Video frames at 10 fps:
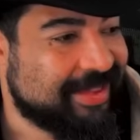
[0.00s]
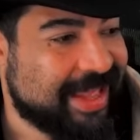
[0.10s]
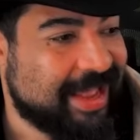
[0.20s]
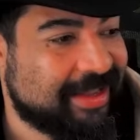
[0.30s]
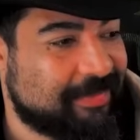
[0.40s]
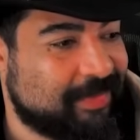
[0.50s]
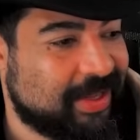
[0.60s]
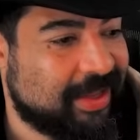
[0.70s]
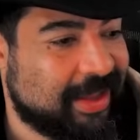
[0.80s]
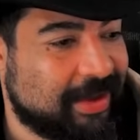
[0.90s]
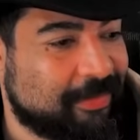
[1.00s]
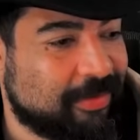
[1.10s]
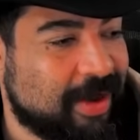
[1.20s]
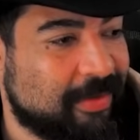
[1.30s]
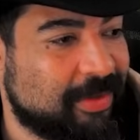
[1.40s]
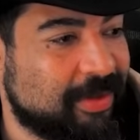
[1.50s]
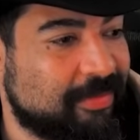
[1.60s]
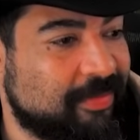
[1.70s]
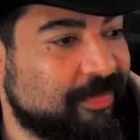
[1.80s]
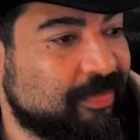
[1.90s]
That could be a
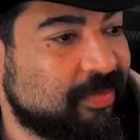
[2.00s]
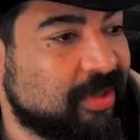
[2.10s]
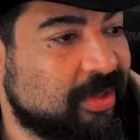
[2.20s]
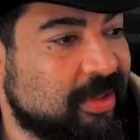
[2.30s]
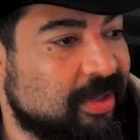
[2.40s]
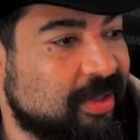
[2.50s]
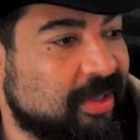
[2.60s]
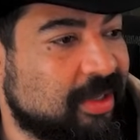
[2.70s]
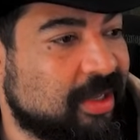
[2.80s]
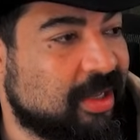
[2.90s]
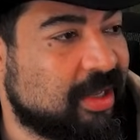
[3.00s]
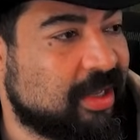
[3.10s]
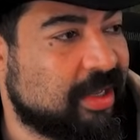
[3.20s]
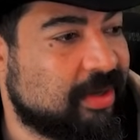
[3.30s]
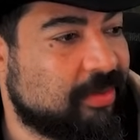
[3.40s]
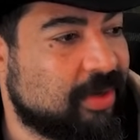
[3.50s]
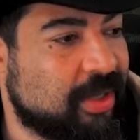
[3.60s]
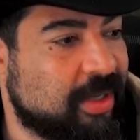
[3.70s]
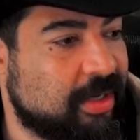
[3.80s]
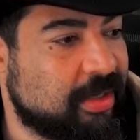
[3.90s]
problem. Uh,
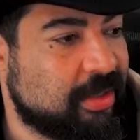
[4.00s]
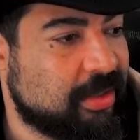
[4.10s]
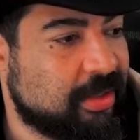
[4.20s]
A1.